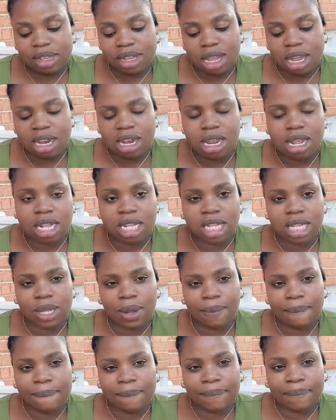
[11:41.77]
You need
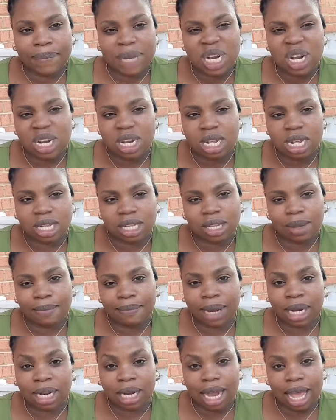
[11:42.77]
some, me no need
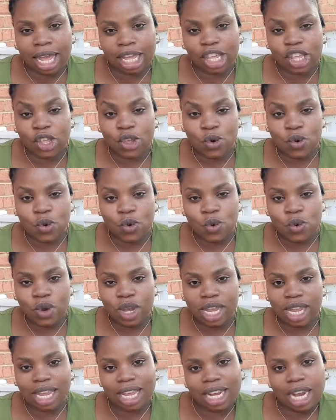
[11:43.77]
somebody like you
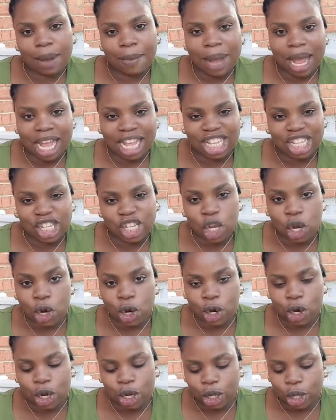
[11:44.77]
in my
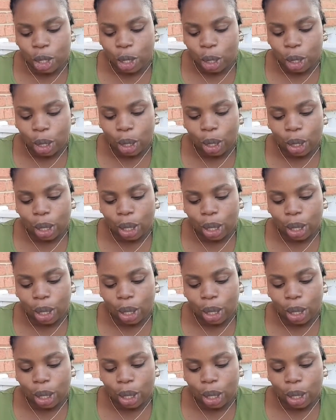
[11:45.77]
circle.